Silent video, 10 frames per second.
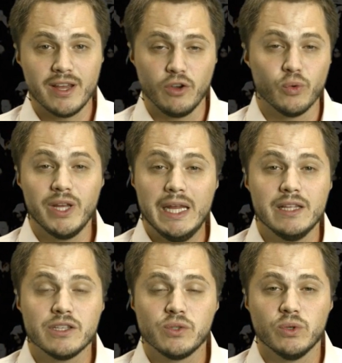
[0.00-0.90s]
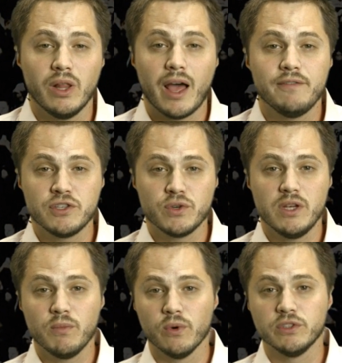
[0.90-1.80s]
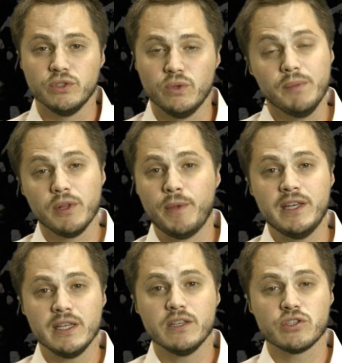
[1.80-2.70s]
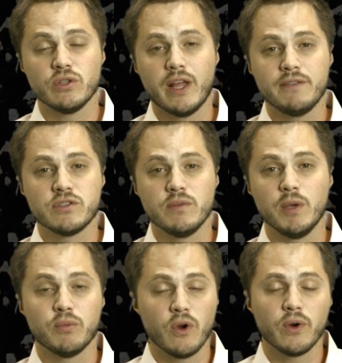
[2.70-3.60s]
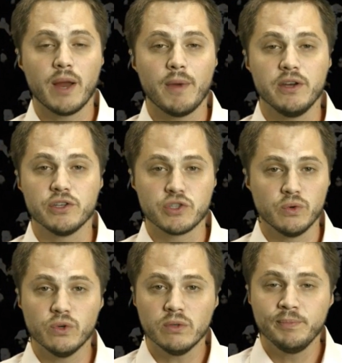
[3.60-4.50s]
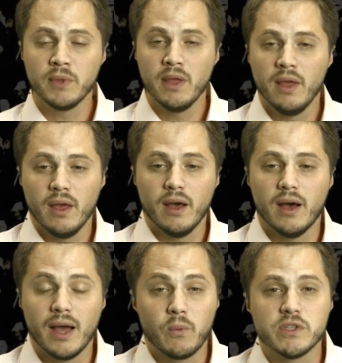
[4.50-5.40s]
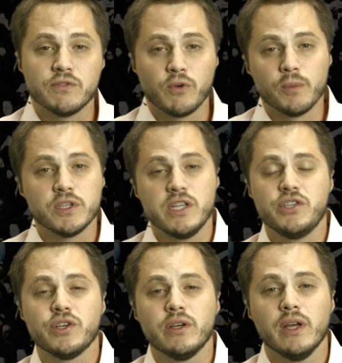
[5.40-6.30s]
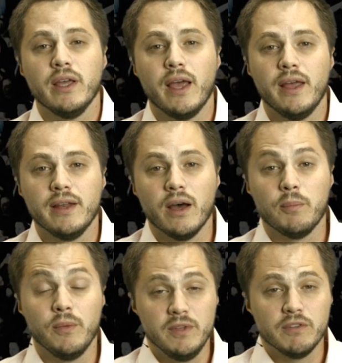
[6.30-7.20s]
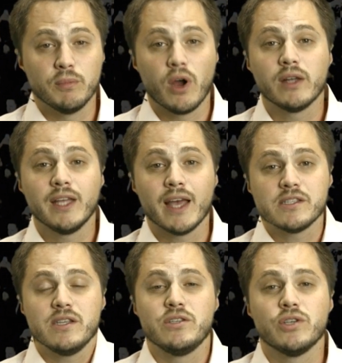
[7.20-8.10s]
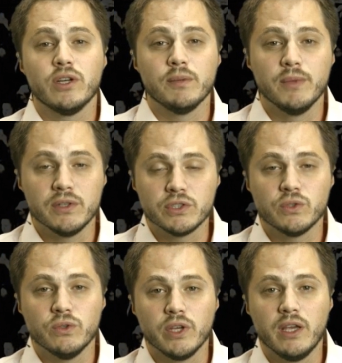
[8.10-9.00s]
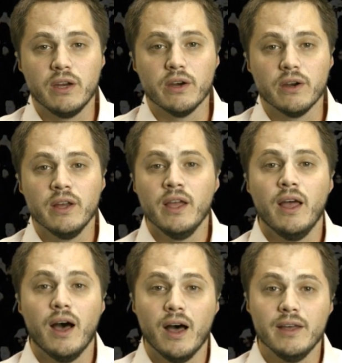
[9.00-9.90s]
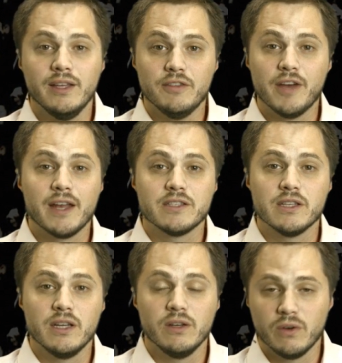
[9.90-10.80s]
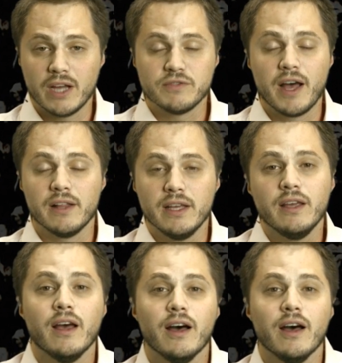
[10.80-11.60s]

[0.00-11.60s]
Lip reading: ingredients to a live stream or to implementing a live streaming program at your school. I was a former teacher and even a broadcast teacher at a middle school here in Nevada City in Grass Valley